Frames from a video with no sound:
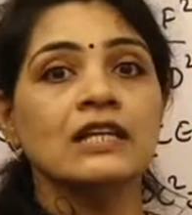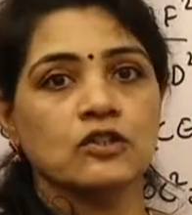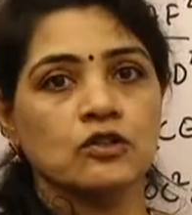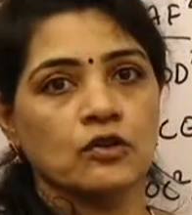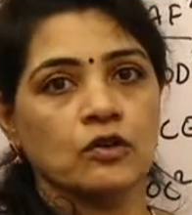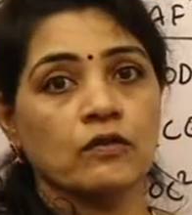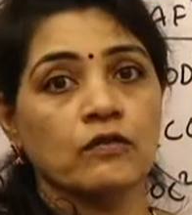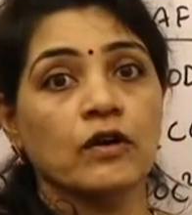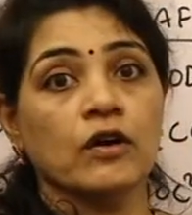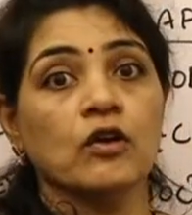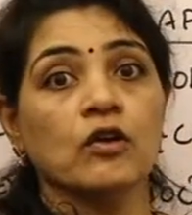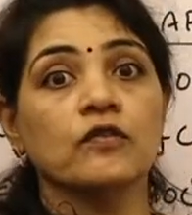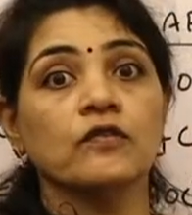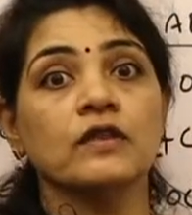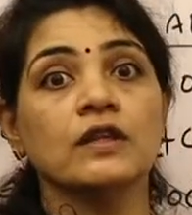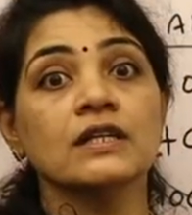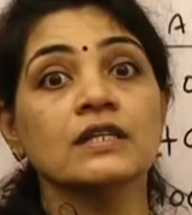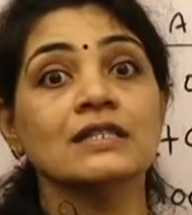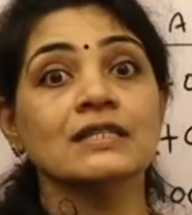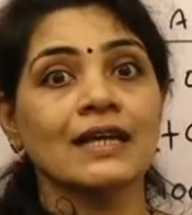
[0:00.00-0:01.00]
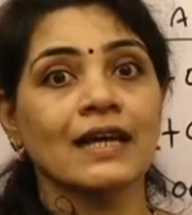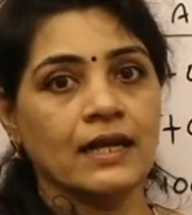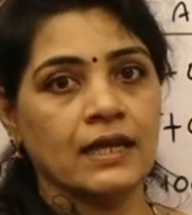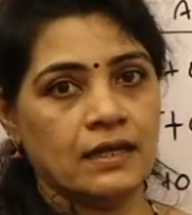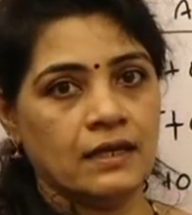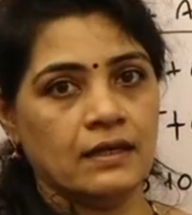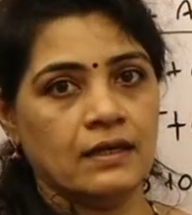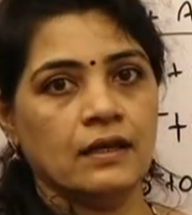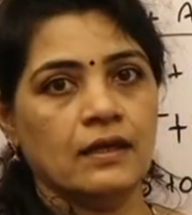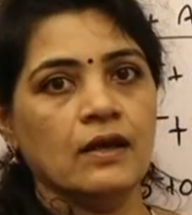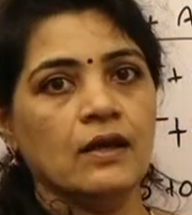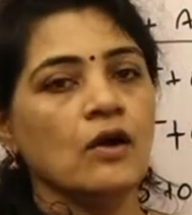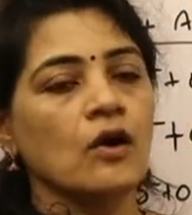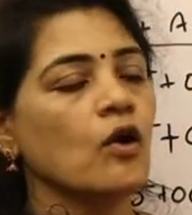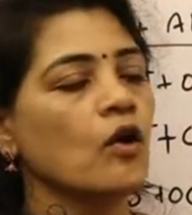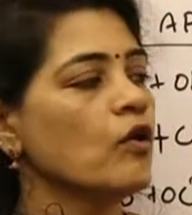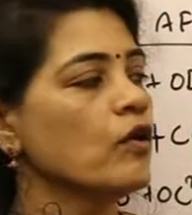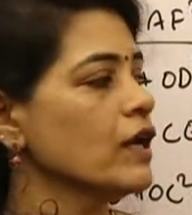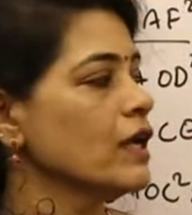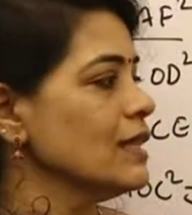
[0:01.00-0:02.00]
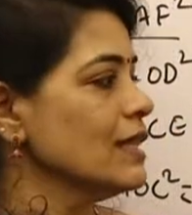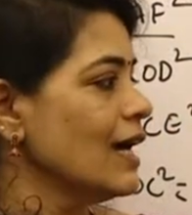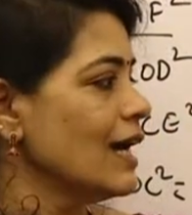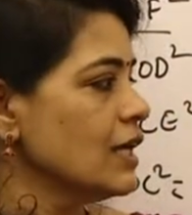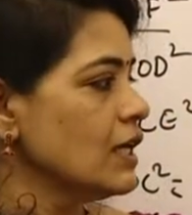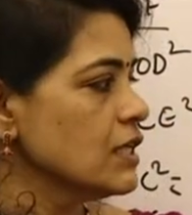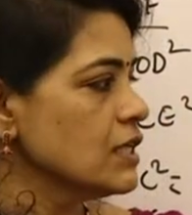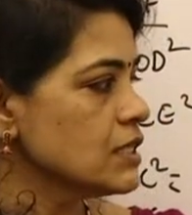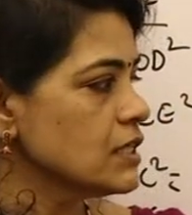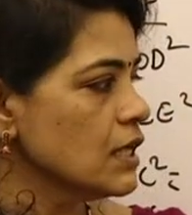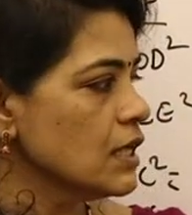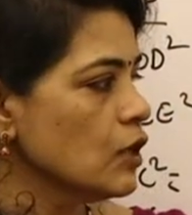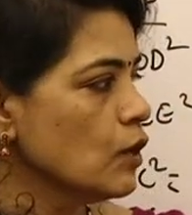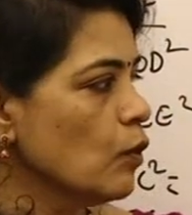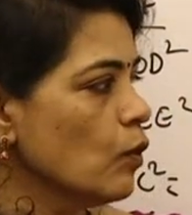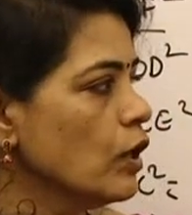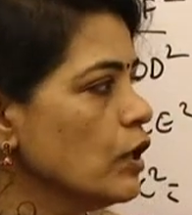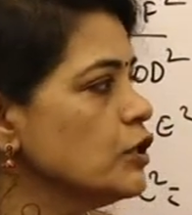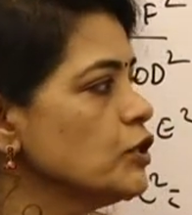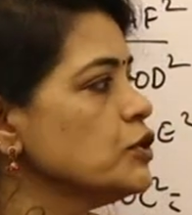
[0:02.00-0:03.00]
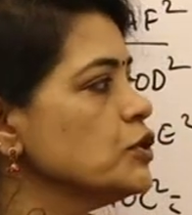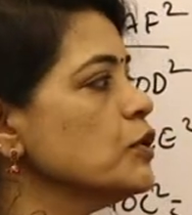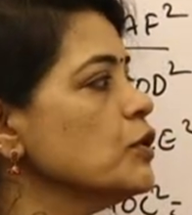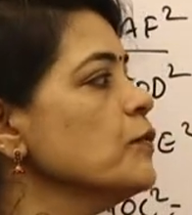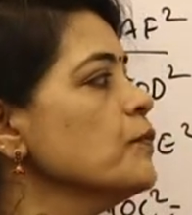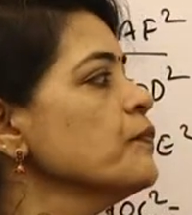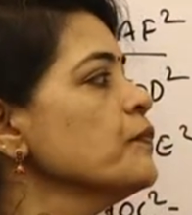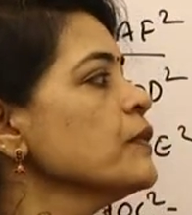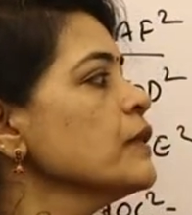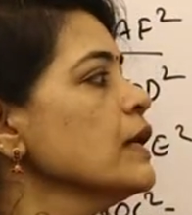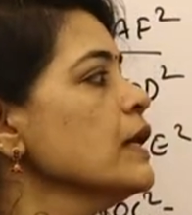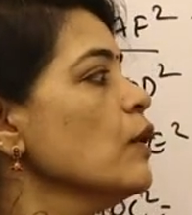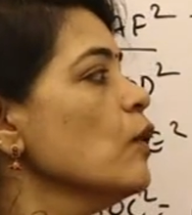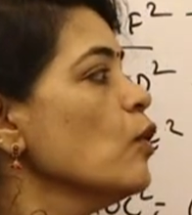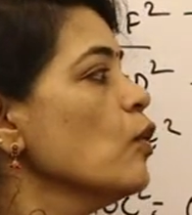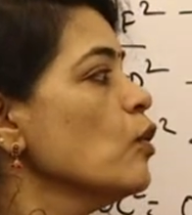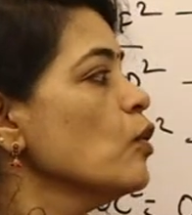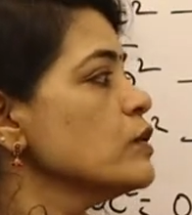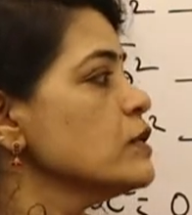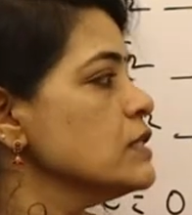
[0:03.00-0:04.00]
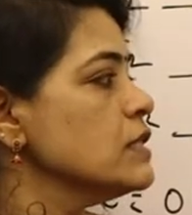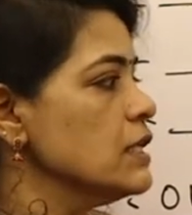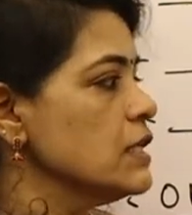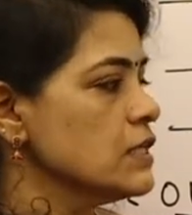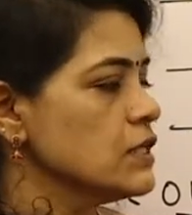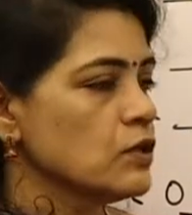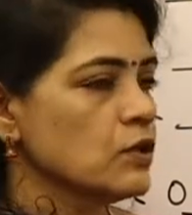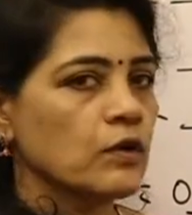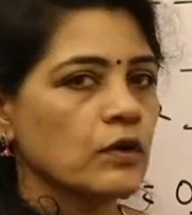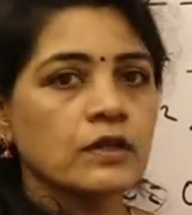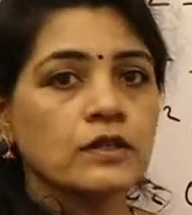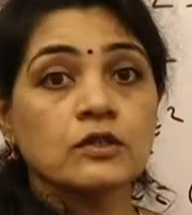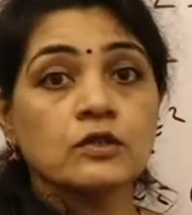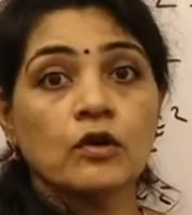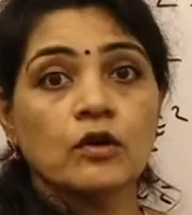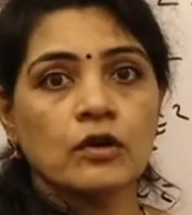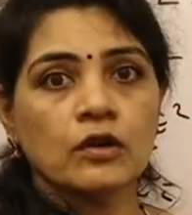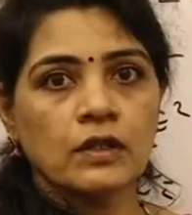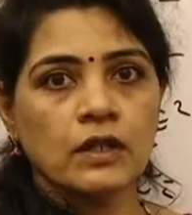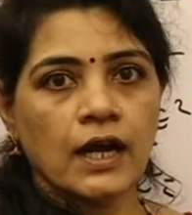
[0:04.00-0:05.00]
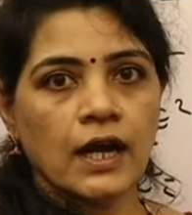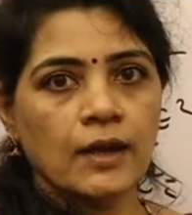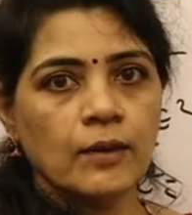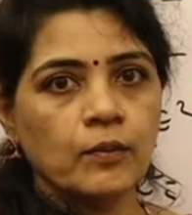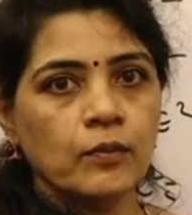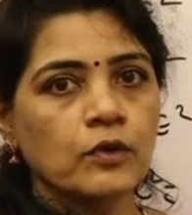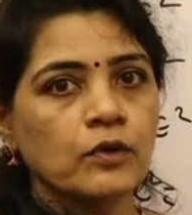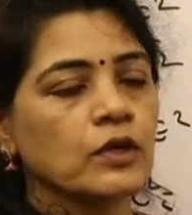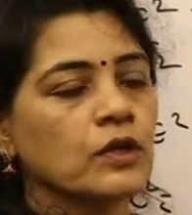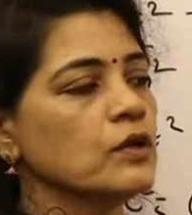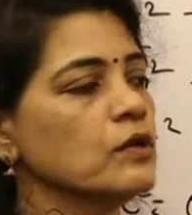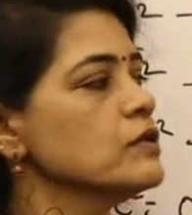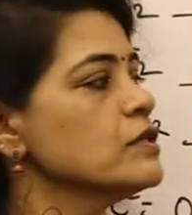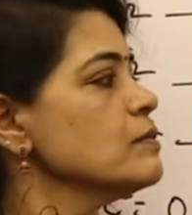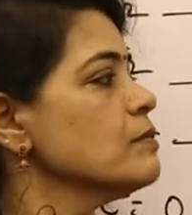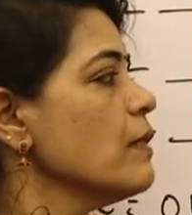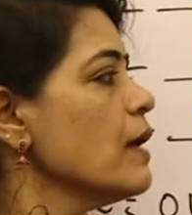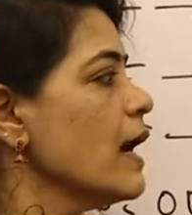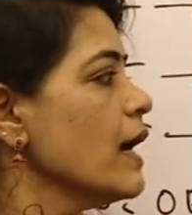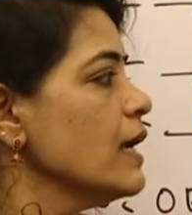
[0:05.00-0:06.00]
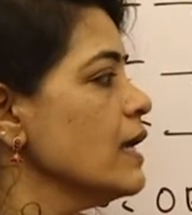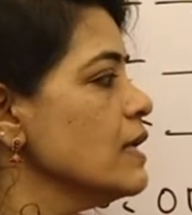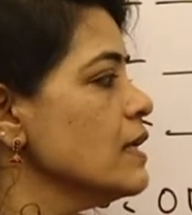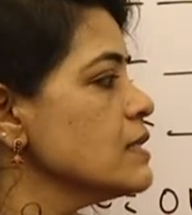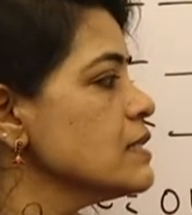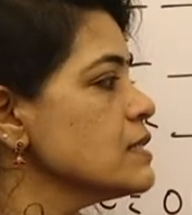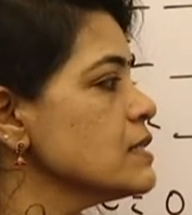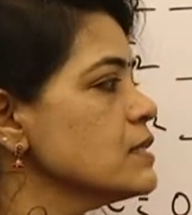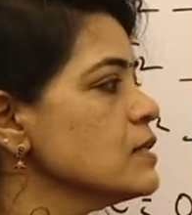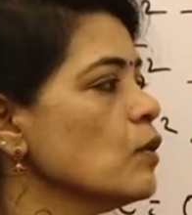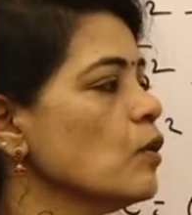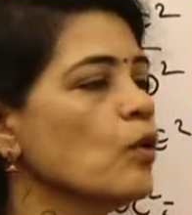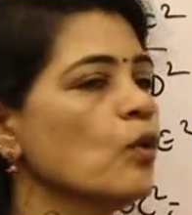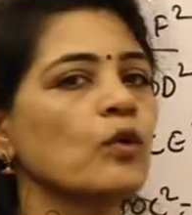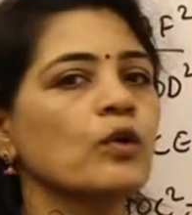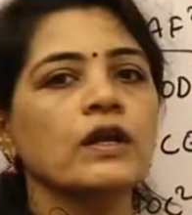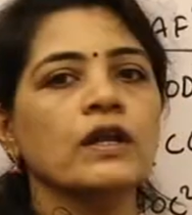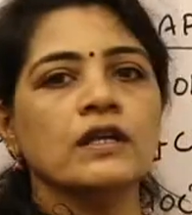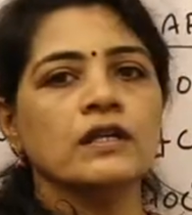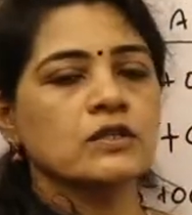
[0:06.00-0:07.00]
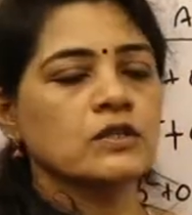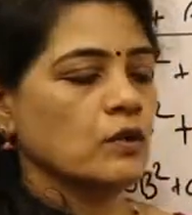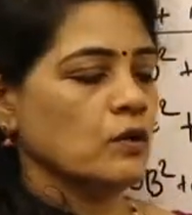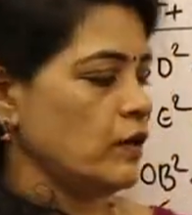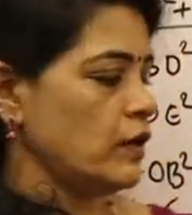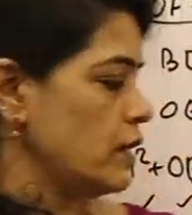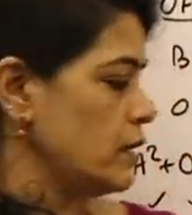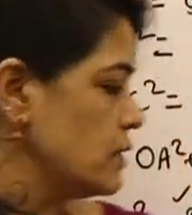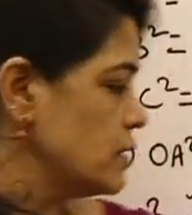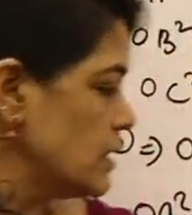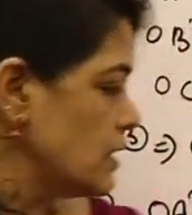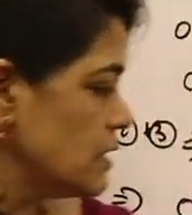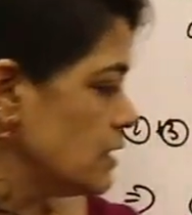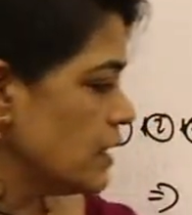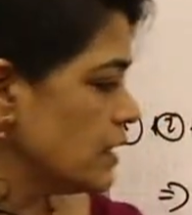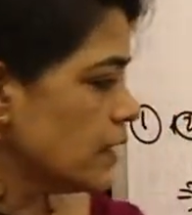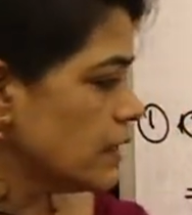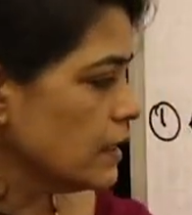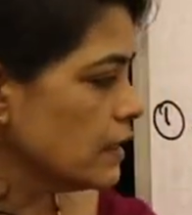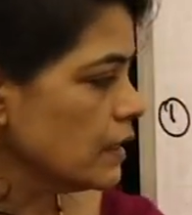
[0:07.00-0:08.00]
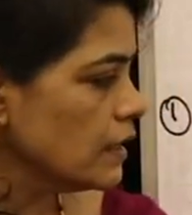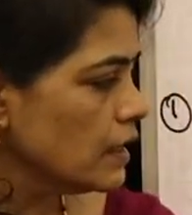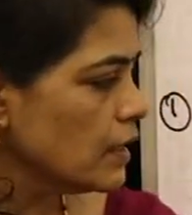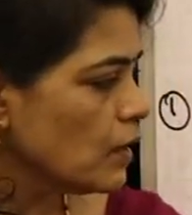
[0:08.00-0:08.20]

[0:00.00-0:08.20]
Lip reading: square, one of the side. Okay, that is equal to OC square, square of the hypotenuse minus OD square. See children,